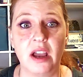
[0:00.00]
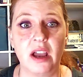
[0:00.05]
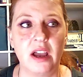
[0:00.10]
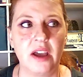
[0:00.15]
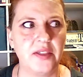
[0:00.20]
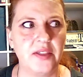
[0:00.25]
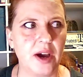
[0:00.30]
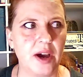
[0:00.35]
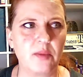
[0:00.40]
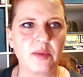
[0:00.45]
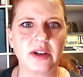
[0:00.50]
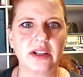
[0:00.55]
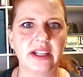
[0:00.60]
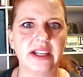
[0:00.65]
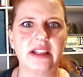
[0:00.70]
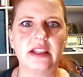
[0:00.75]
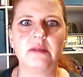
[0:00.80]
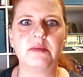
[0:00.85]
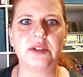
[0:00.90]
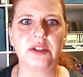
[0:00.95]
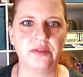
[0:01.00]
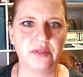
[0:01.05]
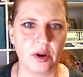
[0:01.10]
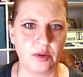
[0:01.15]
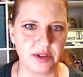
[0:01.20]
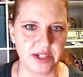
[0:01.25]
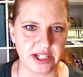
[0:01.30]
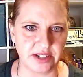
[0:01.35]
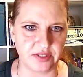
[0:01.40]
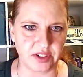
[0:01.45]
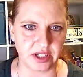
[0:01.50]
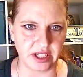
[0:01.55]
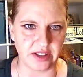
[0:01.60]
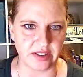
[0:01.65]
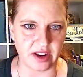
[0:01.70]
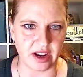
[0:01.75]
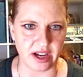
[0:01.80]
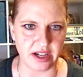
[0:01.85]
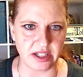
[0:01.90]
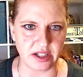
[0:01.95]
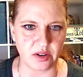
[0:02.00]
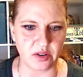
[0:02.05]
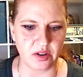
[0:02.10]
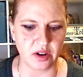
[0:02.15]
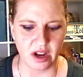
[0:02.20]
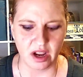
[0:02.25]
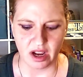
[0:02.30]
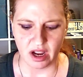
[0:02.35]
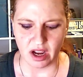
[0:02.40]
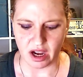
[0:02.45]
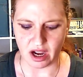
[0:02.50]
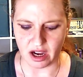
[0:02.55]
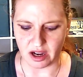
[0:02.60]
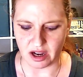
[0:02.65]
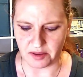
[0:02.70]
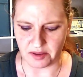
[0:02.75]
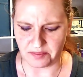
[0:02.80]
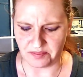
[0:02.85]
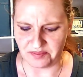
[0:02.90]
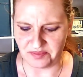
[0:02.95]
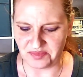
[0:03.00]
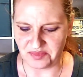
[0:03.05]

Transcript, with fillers: that would lead them to vote differently than I do. Um,